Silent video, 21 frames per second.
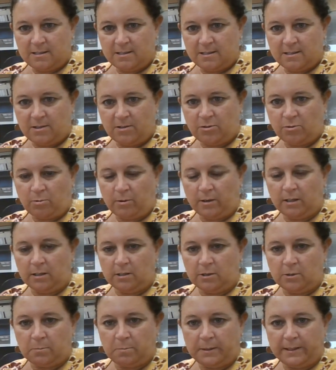the Three
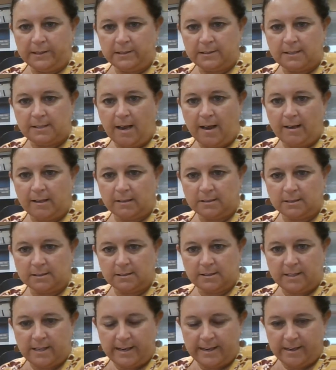Little Pigs'
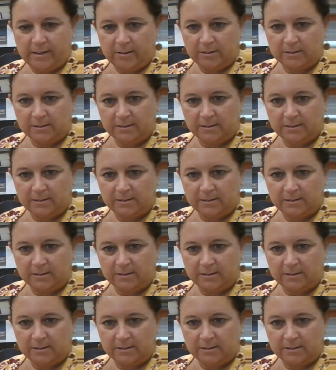houses down.